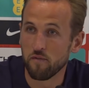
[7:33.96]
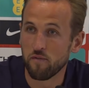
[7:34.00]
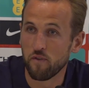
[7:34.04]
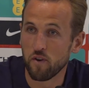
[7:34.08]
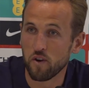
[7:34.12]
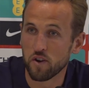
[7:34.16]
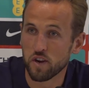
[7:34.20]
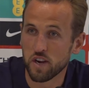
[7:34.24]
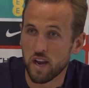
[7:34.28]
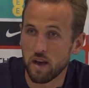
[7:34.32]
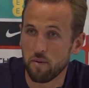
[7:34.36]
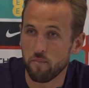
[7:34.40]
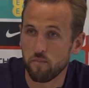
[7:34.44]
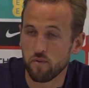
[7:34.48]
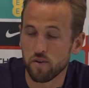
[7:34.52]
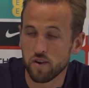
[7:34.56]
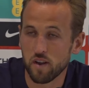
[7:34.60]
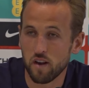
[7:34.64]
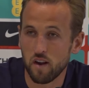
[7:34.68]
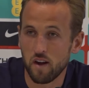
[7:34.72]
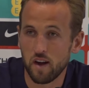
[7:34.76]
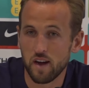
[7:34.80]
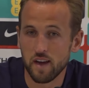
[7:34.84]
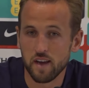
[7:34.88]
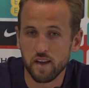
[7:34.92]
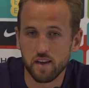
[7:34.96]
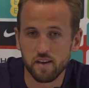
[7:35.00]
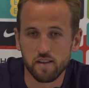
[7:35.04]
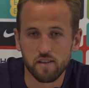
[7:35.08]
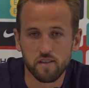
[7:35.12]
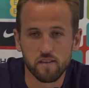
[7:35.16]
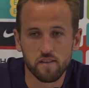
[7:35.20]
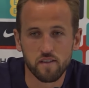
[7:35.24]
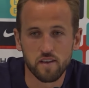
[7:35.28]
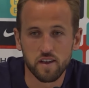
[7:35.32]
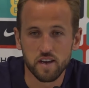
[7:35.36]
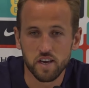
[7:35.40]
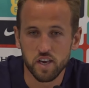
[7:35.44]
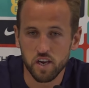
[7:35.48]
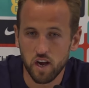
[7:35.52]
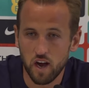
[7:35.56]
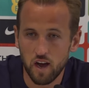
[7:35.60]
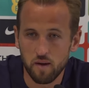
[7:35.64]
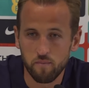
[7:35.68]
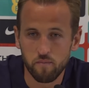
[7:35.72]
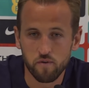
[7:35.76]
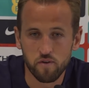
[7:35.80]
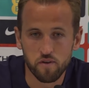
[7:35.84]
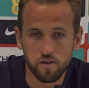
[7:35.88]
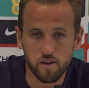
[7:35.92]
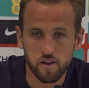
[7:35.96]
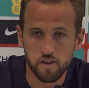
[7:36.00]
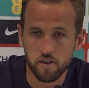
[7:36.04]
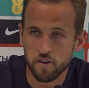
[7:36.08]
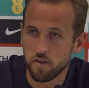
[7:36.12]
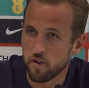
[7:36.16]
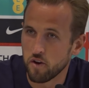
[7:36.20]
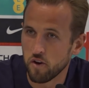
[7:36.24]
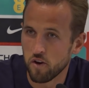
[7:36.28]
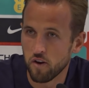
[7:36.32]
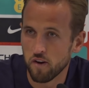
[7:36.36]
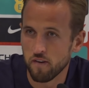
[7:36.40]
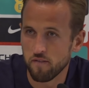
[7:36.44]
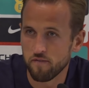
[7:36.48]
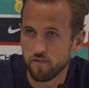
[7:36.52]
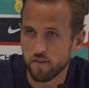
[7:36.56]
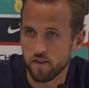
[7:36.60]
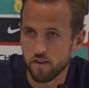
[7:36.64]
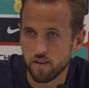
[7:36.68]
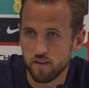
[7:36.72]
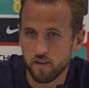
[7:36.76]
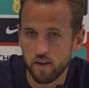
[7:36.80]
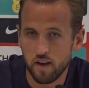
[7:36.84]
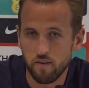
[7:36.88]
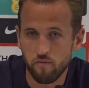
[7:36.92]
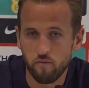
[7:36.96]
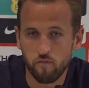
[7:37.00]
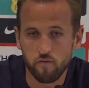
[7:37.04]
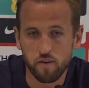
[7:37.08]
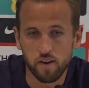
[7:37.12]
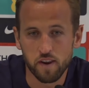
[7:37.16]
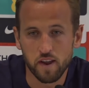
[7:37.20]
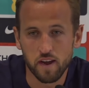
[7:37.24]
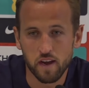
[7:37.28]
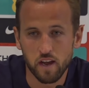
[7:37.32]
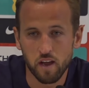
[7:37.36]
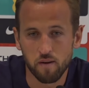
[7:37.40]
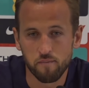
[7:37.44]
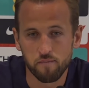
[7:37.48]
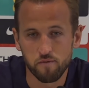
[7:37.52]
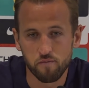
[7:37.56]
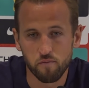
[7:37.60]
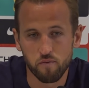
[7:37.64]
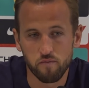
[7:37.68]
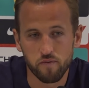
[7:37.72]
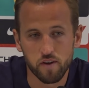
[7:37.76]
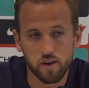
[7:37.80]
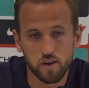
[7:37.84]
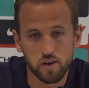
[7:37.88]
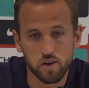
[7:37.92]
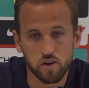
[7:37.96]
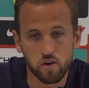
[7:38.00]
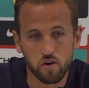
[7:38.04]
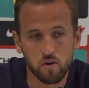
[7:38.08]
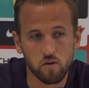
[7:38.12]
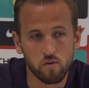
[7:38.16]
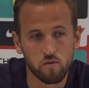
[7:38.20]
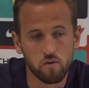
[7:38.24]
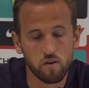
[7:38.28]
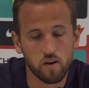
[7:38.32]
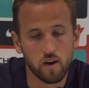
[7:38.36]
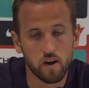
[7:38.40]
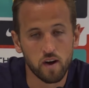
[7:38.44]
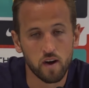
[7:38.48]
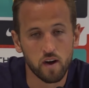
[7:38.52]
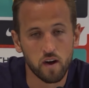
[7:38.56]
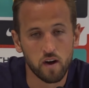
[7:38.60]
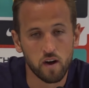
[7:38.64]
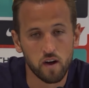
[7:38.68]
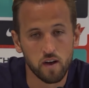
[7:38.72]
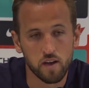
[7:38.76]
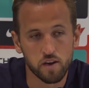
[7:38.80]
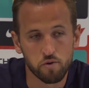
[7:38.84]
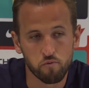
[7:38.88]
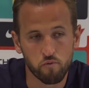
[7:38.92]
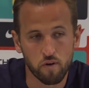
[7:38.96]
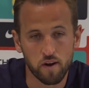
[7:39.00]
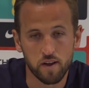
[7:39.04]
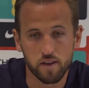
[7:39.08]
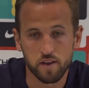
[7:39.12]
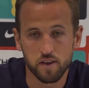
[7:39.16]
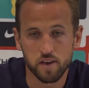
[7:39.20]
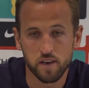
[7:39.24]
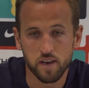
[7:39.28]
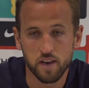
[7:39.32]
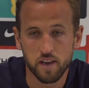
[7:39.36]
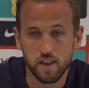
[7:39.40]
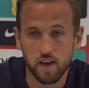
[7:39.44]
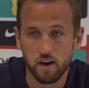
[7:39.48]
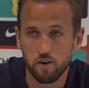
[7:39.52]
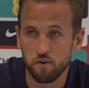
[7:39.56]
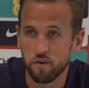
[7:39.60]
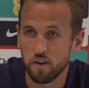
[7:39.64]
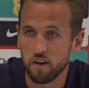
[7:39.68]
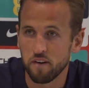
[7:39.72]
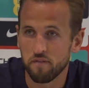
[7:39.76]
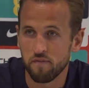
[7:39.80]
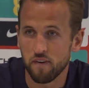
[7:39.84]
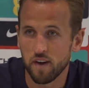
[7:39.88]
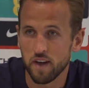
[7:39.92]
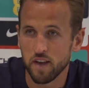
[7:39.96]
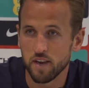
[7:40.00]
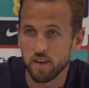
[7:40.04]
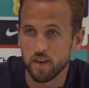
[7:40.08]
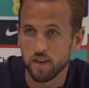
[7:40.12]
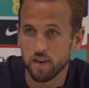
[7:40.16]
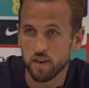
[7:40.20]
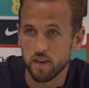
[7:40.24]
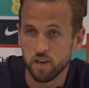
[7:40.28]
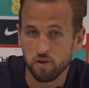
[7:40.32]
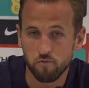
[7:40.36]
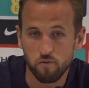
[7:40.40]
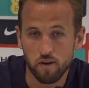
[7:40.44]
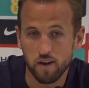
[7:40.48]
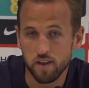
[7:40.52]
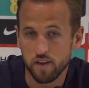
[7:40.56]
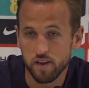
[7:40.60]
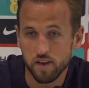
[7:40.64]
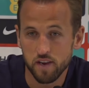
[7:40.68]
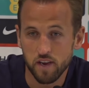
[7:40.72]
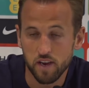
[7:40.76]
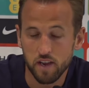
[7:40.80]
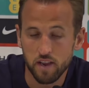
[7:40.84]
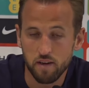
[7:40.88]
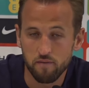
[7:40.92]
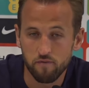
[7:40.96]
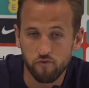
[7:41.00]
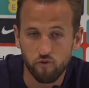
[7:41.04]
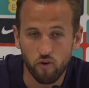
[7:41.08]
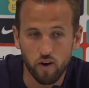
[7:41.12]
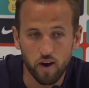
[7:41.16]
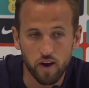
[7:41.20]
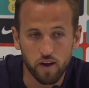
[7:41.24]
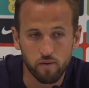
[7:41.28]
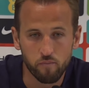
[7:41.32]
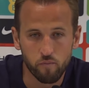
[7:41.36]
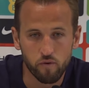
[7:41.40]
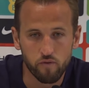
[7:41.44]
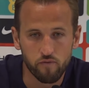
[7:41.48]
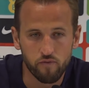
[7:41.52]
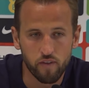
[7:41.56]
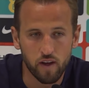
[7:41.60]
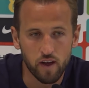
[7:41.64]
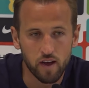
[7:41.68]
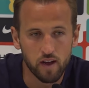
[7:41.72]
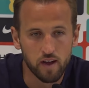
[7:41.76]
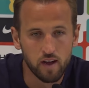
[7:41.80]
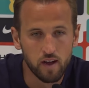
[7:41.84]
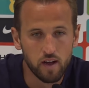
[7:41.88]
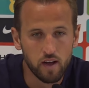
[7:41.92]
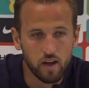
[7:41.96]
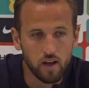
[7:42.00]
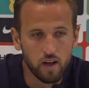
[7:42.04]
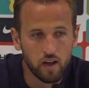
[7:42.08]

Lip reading: first camp was like, and the excitement and the nerves and everything that comes with it. So it's great to see that on their faces. It's great to see them train with that.